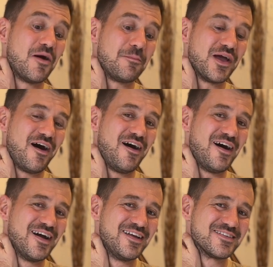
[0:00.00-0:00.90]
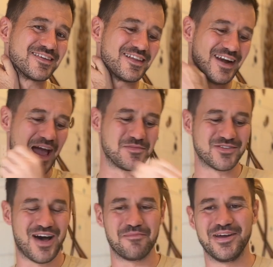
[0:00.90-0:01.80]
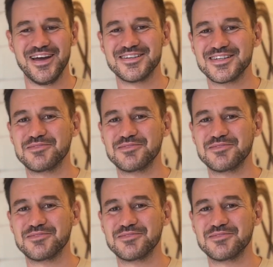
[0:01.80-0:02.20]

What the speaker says: behind the names of our beers at